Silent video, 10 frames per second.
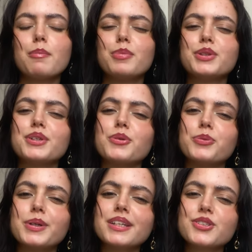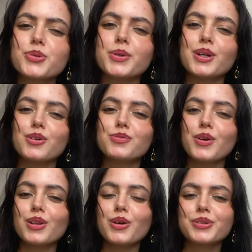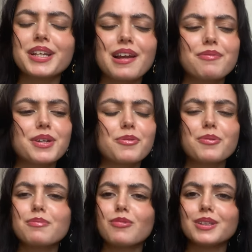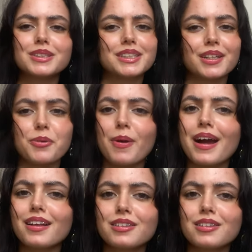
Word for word: but a ritual followed every once in a while.